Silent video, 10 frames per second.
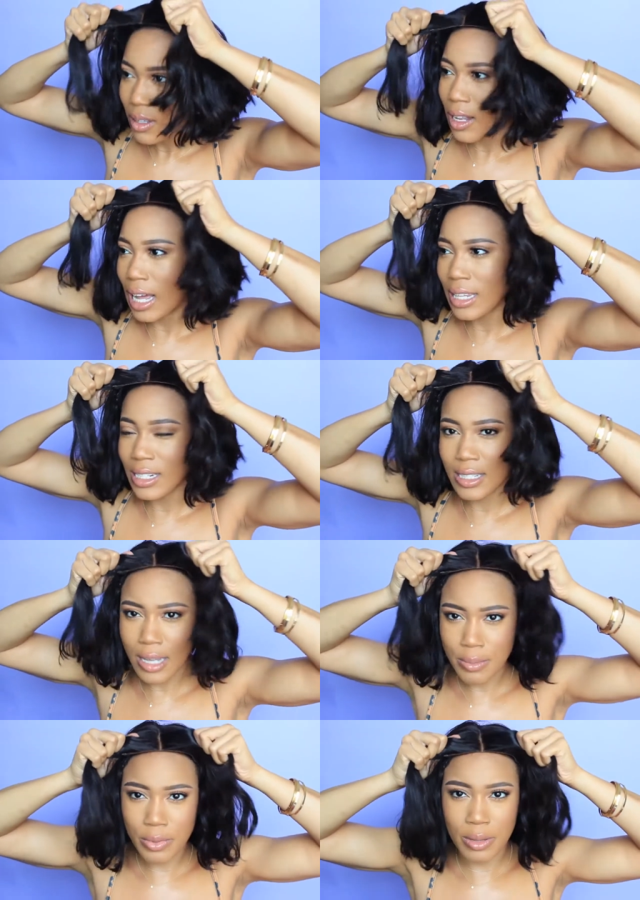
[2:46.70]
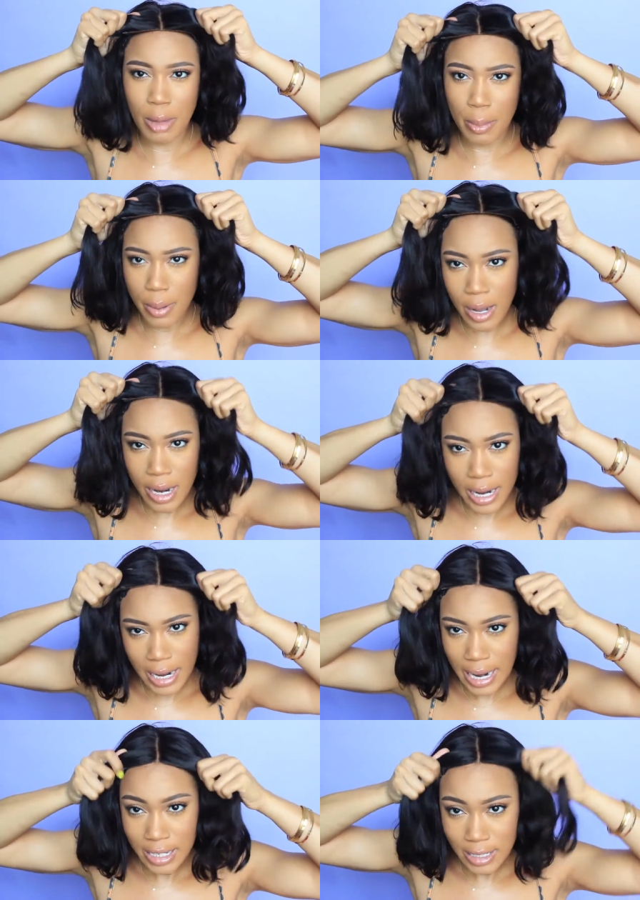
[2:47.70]
Line this up with my
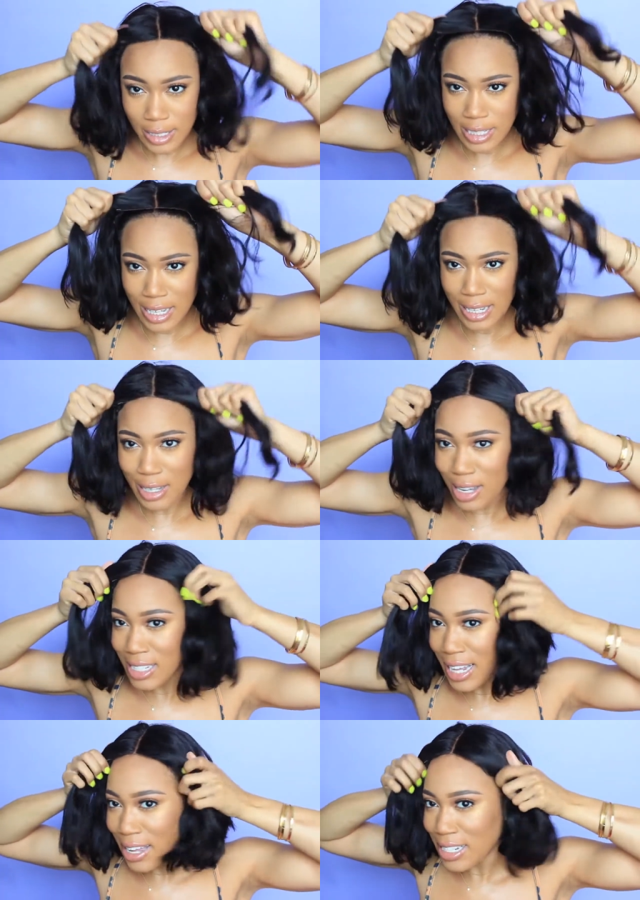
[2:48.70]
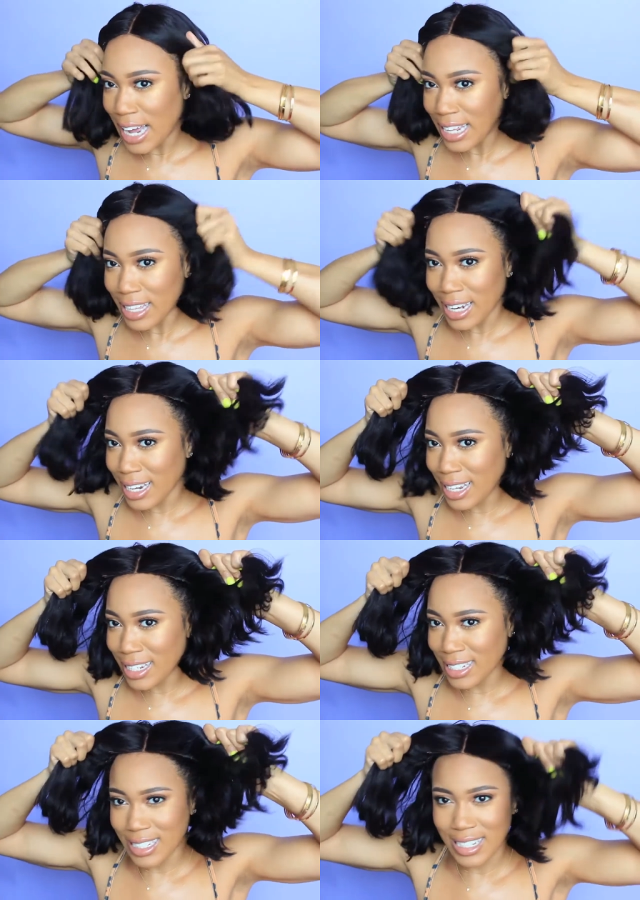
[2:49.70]
part. I see, y'all see how tight that
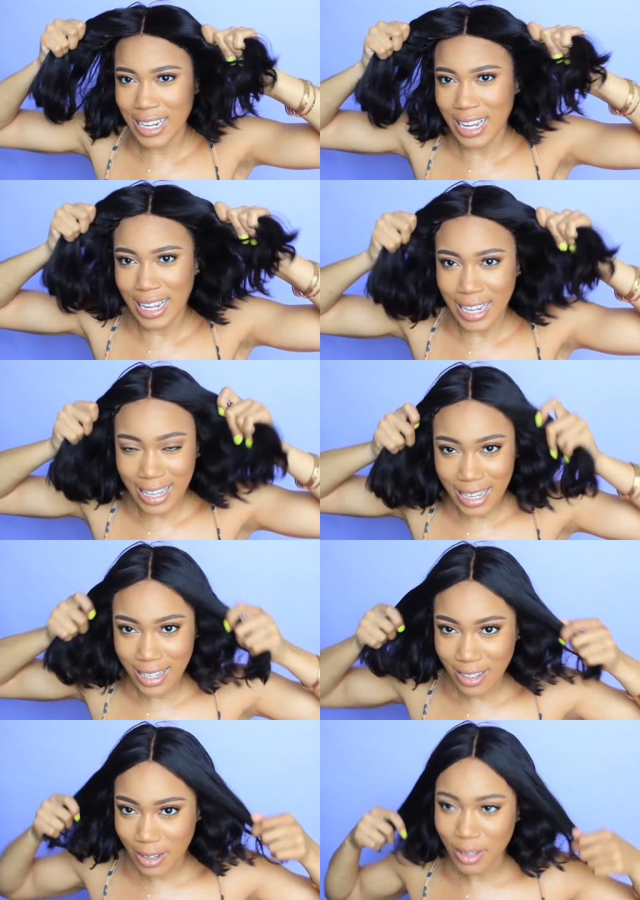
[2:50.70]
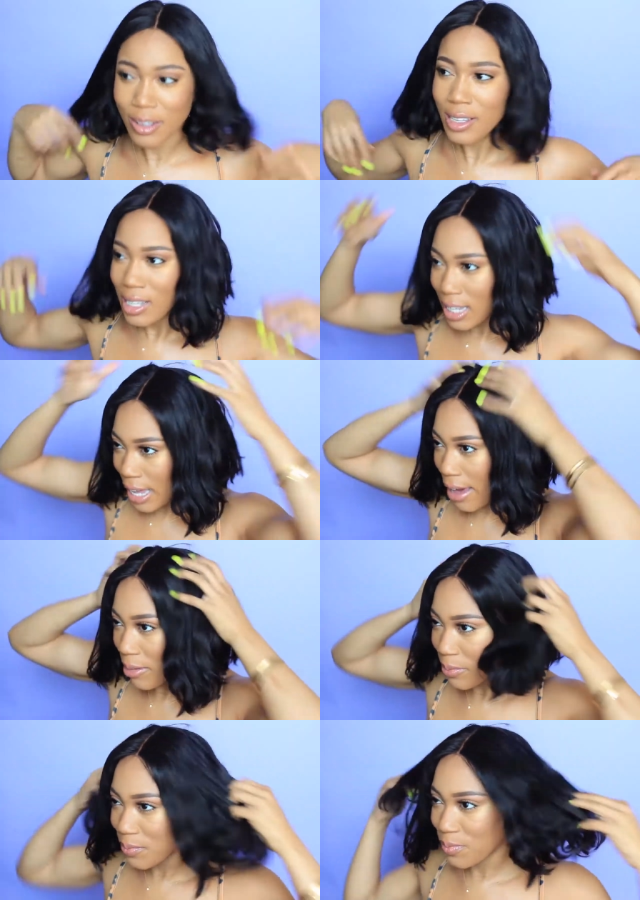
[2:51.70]
is? Like,
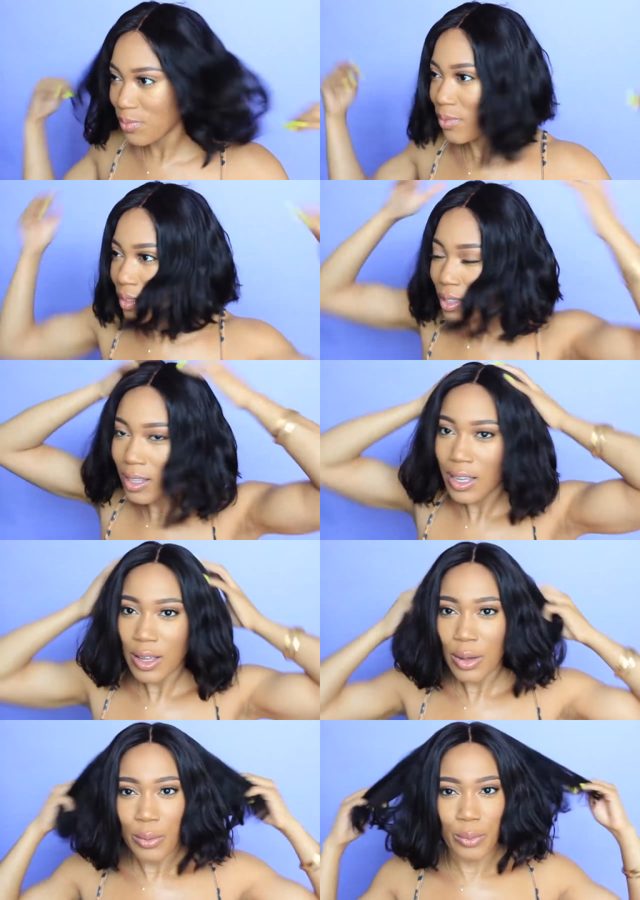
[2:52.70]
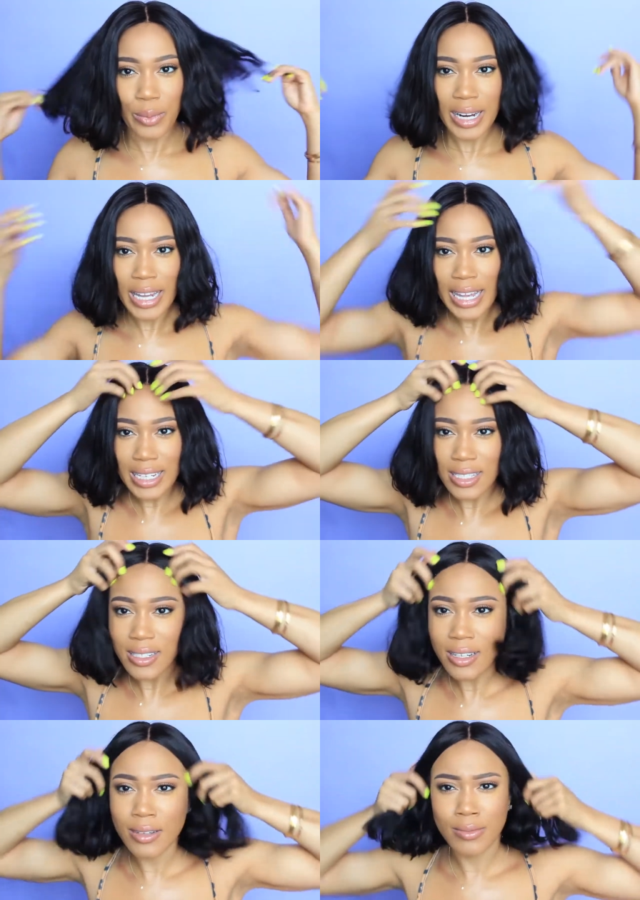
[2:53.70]
yeah. Wear
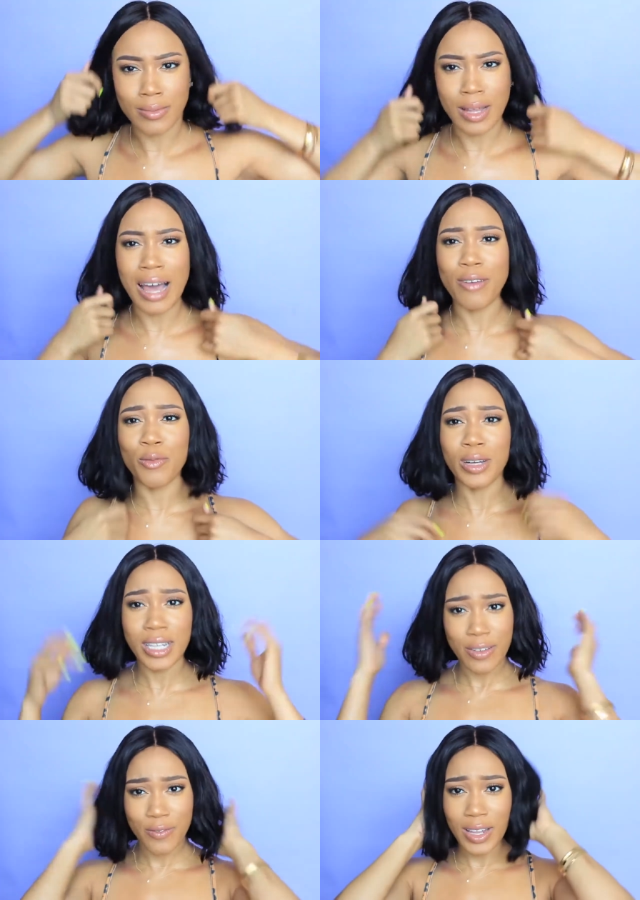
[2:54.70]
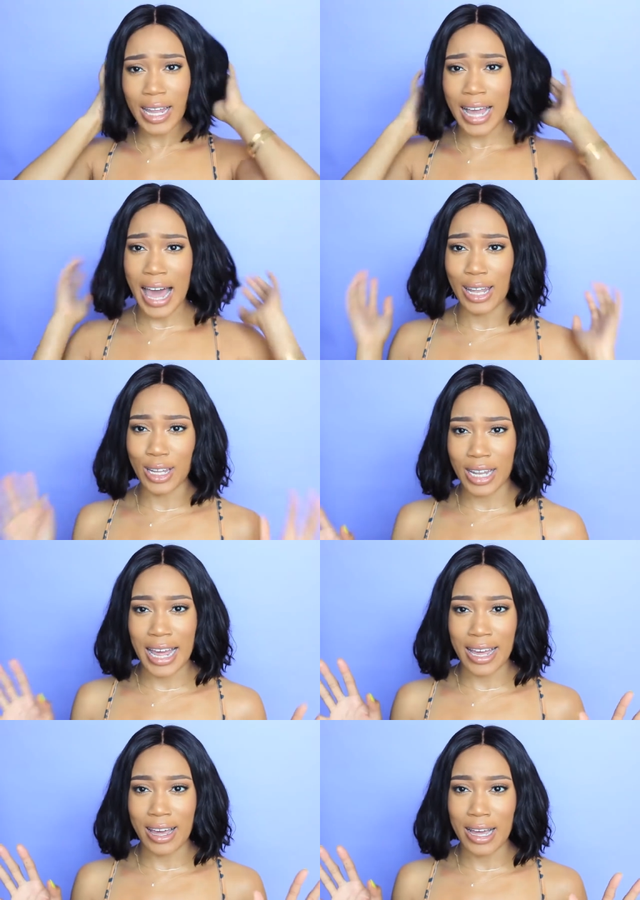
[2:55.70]
lit. I really feel like I look
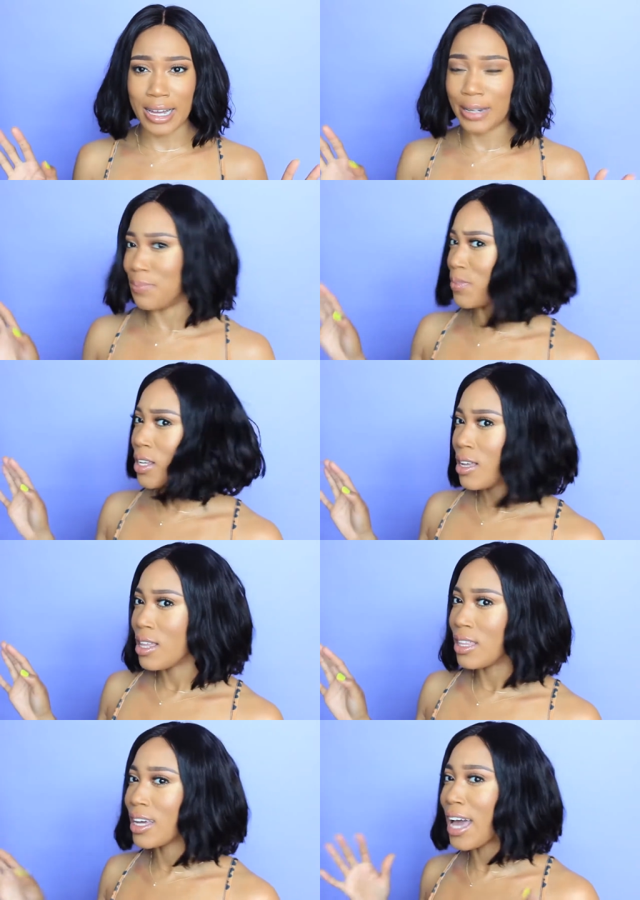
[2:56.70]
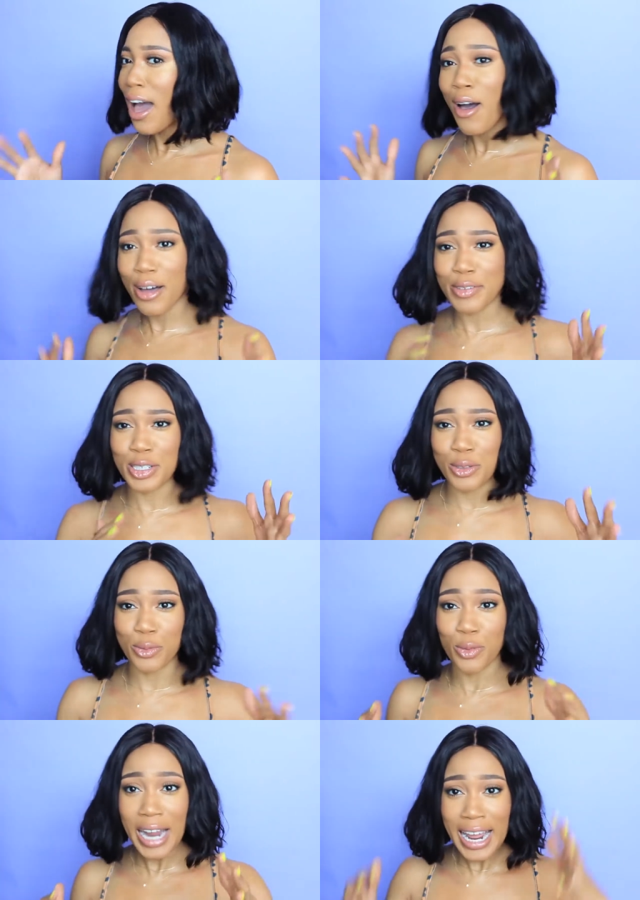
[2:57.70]
like um, the guy off
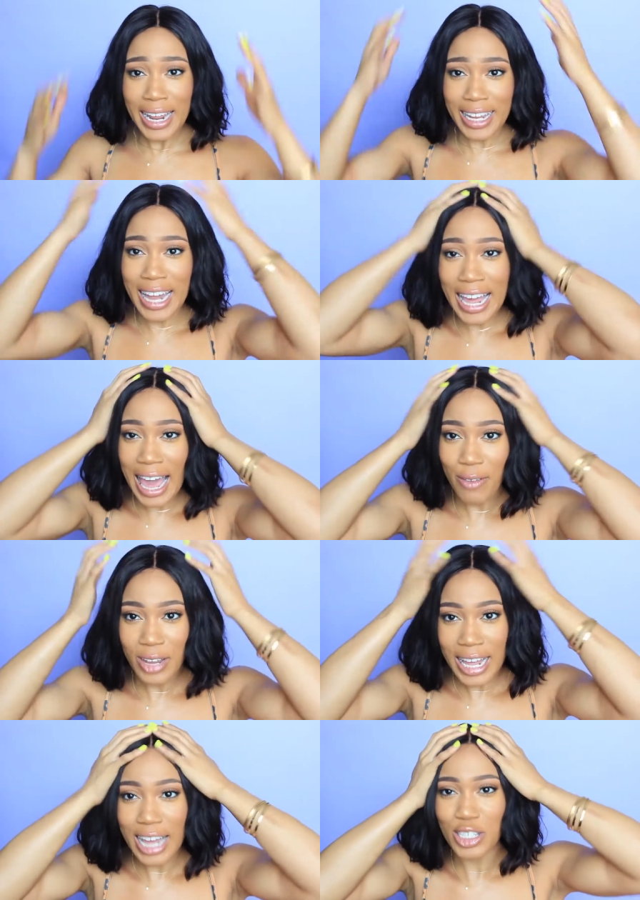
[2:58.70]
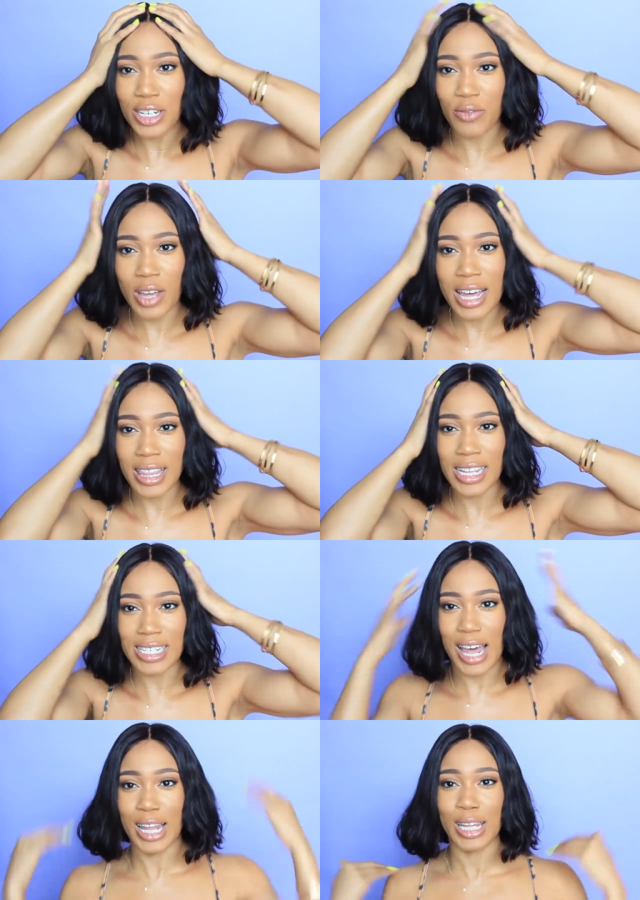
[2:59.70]
Shrek. Like, I feel like I should have cut
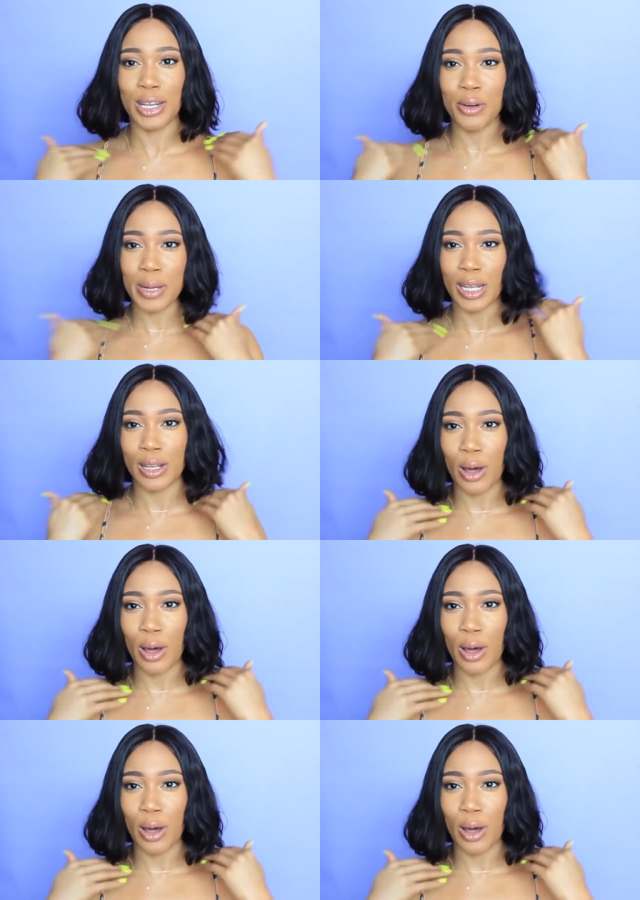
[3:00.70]
this a little bit